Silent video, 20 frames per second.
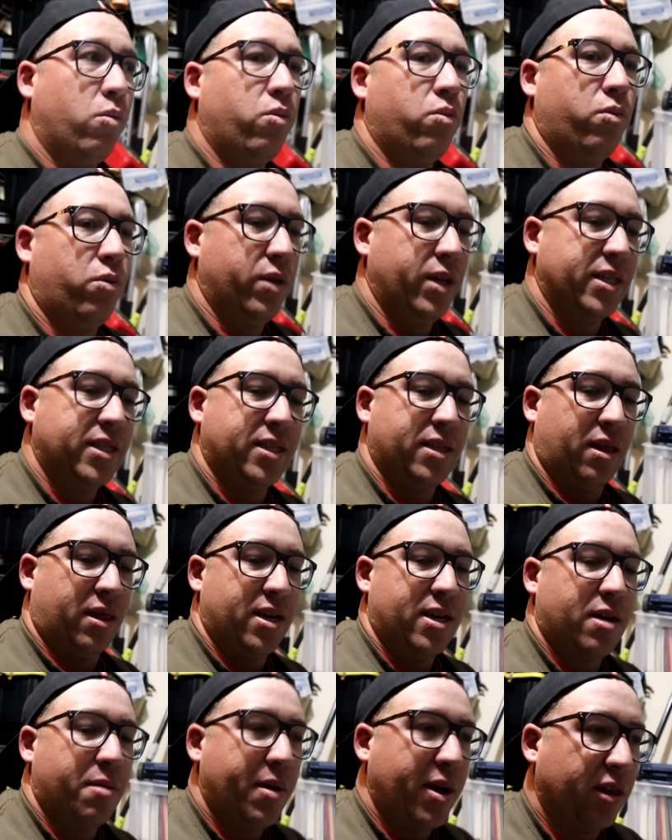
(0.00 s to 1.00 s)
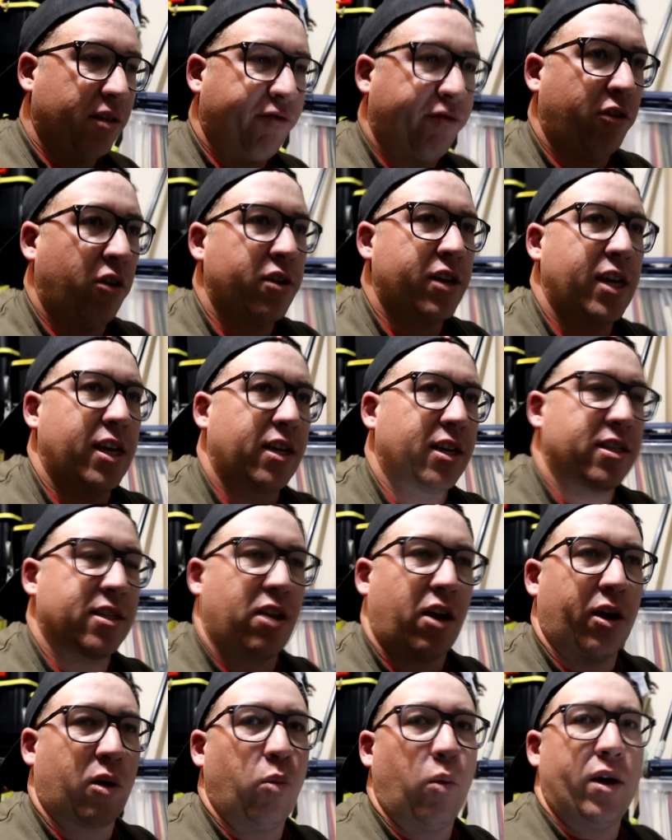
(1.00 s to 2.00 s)
Well, that's the thing about the vlogging, is
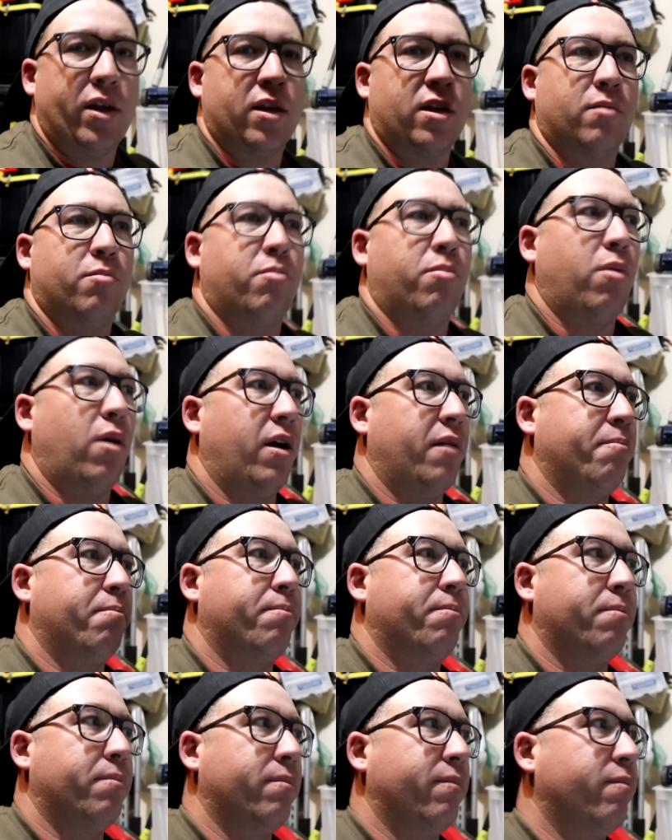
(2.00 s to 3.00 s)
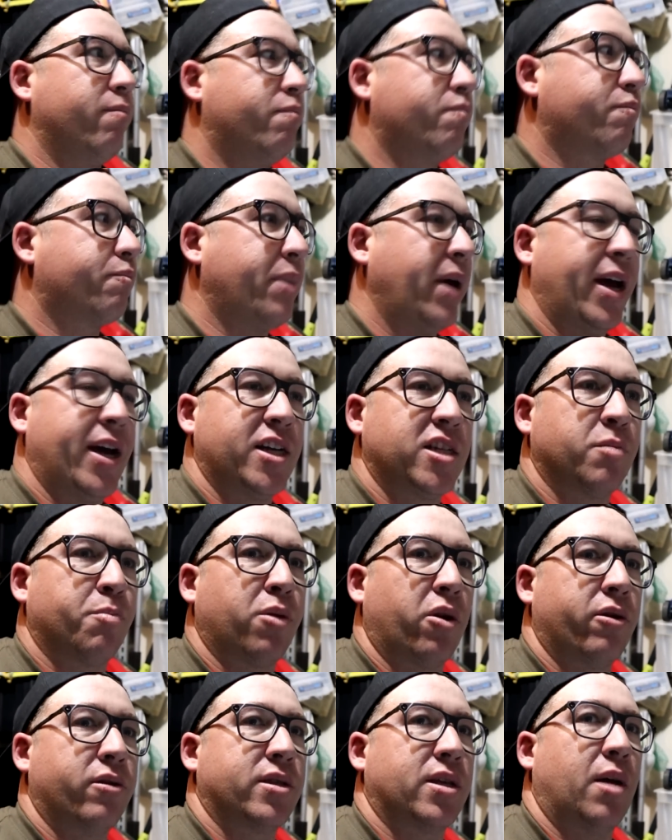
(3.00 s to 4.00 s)
like whether my page
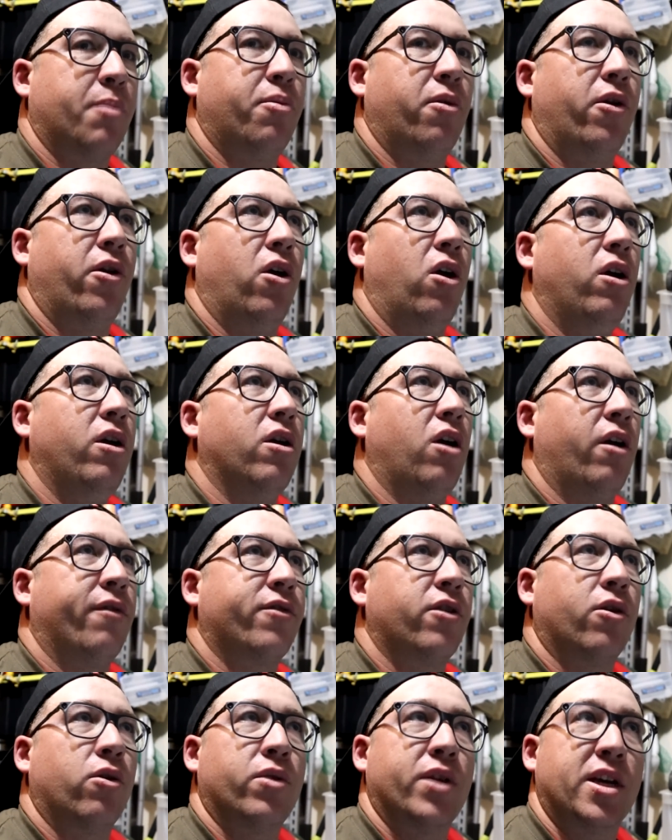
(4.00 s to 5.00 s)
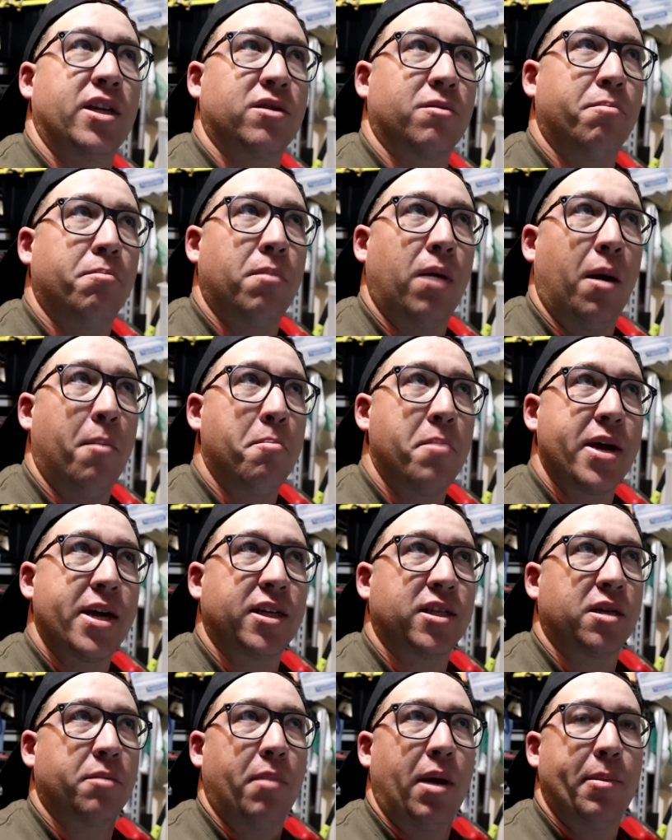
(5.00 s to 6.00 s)
blows up or not, I've got all these
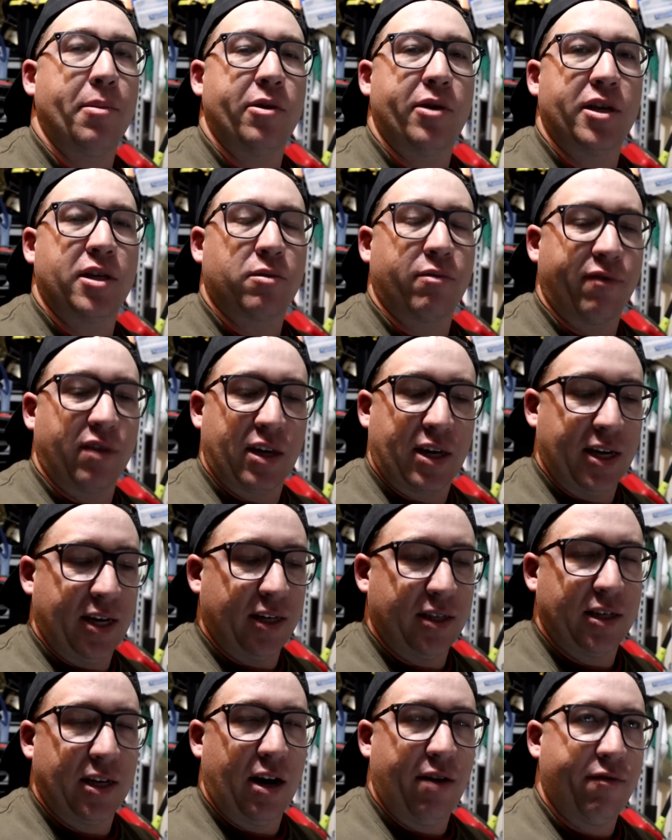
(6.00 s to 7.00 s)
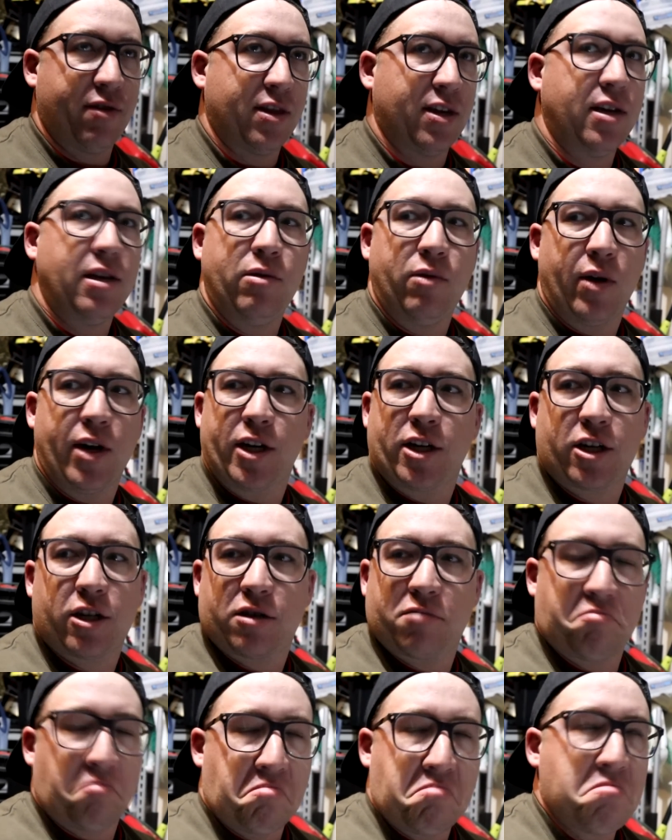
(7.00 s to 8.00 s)
amazing memories with the kids and everything,
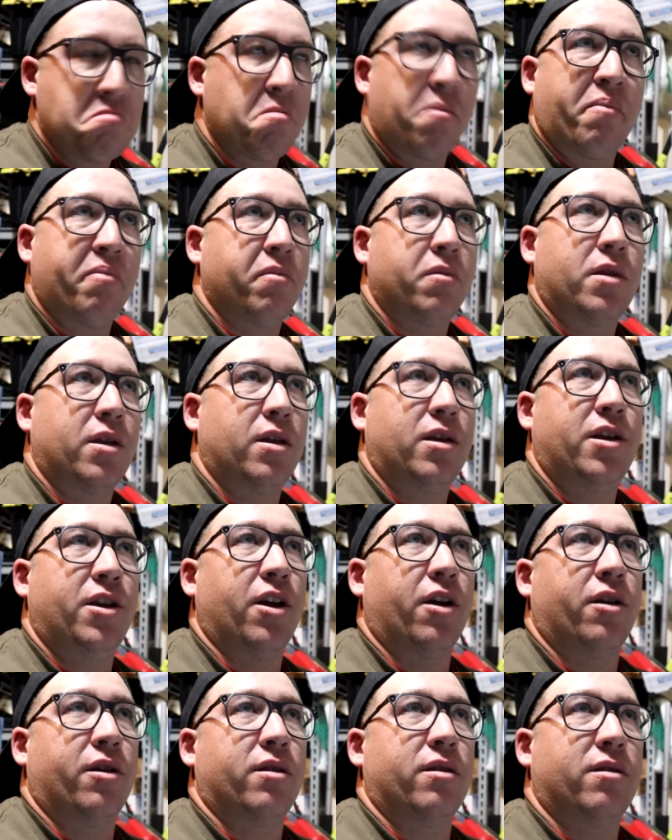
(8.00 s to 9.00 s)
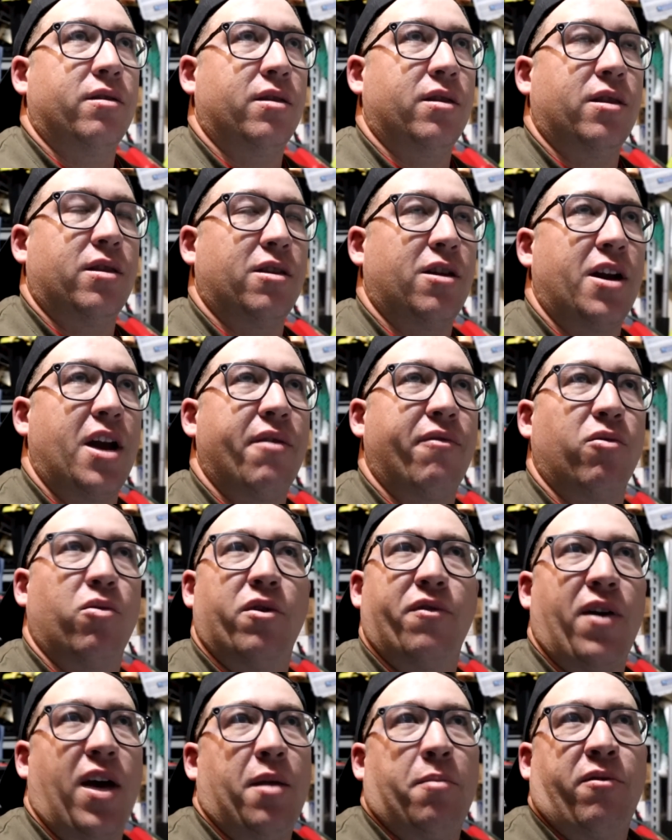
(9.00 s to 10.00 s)
which, you know, that I never
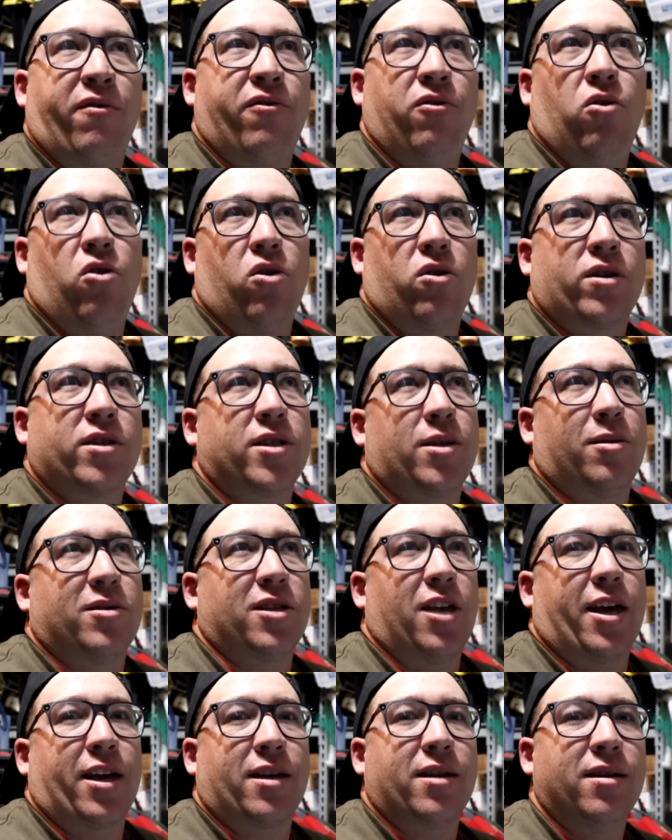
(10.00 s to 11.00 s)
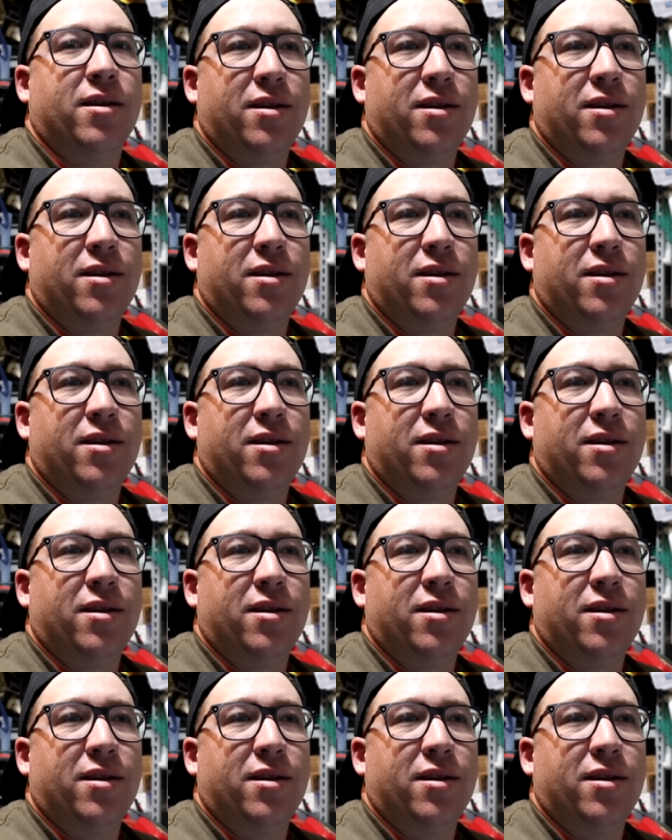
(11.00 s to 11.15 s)
would have had before, because I was like,